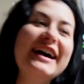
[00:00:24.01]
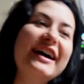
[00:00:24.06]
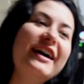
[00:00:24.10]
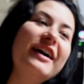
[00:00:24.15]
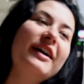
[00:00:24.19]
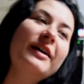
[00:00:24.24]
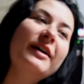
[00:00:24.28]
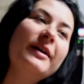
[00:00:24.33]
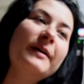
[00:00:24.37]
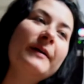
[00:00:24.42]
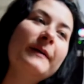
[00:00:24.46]

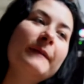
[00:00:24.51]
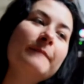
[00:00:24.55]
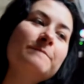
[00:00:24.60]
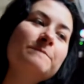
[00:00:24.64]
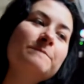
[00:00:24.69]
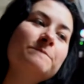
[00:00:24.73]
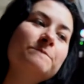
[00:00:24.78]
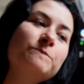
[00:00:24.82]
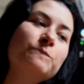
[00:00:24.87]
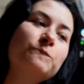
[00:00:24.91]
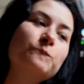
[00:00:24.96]

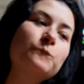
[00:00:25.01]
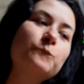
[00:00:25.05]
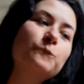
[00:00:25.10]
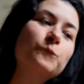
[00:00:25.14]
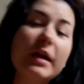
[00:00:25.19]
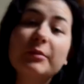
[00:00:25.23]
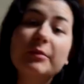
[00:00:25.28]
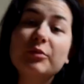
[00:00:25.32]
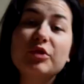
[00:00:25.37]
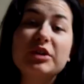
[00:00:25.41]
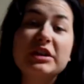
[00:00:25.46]
I'm
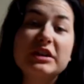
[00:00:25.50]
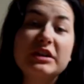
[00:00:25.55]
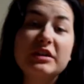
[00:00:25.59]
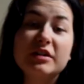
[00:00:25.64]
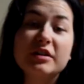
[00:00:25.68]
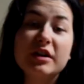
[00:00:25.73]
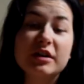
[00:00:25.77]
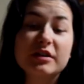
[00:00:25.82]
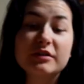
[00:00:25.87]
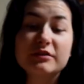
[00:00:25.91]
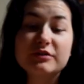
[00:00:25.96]
really
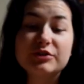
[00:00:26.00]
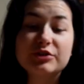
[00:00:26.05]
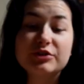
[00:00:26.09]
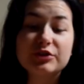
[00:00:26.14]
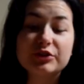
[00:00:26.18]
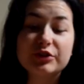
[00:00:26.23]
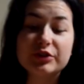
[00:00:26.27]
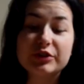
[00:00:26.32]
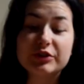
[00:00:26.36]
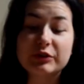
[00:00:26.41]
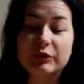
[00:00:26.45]
not
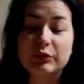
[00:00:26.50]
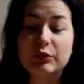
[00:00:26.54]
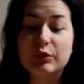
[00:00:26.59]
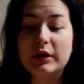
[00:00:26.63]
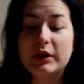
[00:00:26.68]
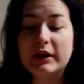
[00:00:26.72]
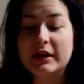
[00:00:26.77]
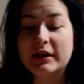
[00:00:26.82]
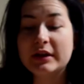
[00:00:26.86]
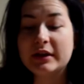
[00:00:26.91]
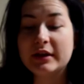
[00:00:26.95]
sure
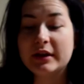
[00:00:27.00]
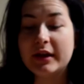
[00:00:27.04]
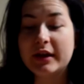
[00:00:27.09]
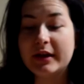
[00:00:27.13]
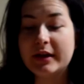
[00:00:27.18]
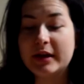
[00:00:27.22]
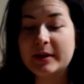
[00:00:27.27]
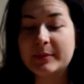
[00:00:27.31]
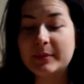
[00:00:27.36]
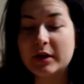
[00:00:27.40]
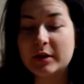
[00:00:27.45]
when
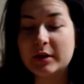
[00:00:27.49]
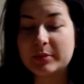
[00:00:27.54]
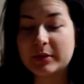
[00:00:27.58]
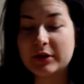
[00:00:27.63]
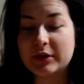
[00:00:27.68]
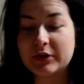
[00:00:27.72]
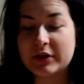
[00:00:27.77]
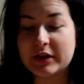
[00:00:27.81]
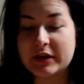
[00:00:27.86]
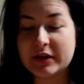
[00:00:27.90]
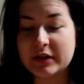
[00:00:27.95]
I'm
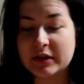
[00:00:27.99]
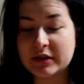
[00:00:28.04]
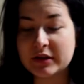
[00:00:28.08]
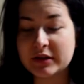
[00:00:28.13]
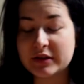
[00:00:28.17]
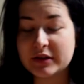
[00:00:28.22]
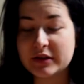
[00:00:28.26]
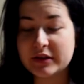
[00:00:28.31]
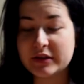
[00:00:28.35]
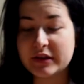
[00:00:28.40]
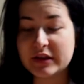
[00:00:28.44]
uploading
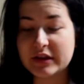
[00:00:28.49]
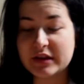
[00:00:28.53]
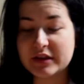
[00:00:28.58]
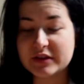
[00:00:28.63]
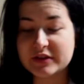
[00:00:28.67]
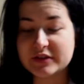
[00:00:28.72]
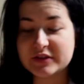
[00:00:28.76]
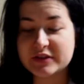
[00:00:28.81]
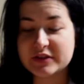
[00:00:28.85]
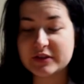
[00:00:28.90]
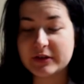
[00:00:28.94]

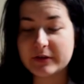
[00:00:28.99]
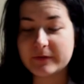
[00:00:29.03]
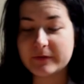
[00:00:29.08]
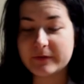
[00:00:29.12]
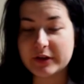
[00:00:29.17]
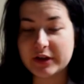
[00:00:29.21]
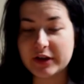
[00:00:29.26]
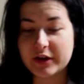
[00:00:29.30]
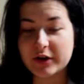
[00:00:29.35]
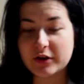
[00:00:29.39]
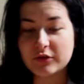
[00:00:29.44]
this
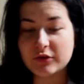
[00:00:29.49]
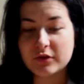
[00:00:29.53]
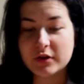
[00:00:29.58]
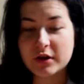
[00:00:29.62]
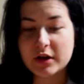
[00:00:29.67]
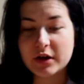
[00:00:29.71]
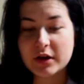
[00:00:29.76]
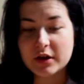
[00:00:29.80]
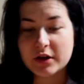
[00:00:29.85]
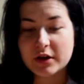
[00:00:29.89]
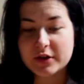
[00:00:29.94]
video.
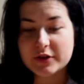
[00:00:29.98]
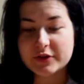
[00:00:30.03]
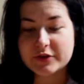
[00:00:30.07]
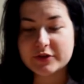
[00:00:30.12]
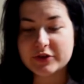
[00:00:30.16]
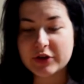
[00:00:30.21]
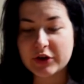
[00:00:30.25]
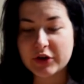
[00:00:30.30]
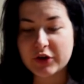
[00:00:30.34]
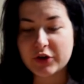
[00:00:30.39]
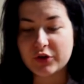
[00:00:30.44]

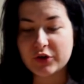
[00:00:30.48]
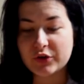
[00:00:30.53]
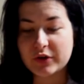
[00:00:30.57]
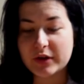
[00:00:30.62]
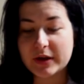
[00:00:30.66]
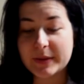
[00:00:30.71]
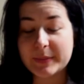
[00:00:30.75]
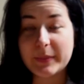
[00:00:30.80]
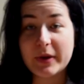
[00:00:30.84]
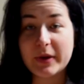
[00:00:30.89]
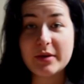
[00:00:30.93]
So
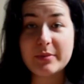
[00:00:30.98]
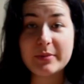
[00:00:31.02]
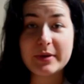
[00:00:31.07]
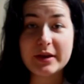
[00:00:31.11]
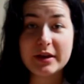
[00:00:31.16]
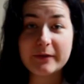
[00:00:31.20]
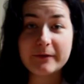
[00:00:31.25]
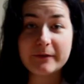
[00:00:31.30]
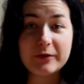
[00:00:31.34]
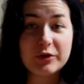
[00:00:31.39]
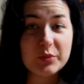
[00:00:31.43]
it might be
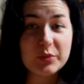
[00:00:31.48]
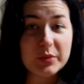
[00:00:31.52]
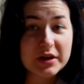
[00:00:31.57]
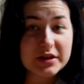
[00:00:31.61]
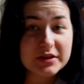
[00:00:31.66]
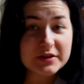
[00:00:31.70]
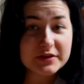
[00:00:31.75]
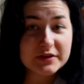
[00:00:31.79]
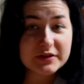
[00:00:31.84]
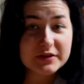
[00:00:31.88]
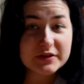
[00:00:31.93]
in a few
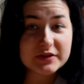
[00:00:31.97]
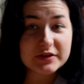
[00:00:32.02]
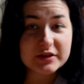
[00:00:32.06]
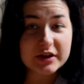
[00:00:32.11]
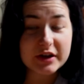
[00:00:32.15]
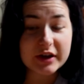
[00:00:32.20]
months.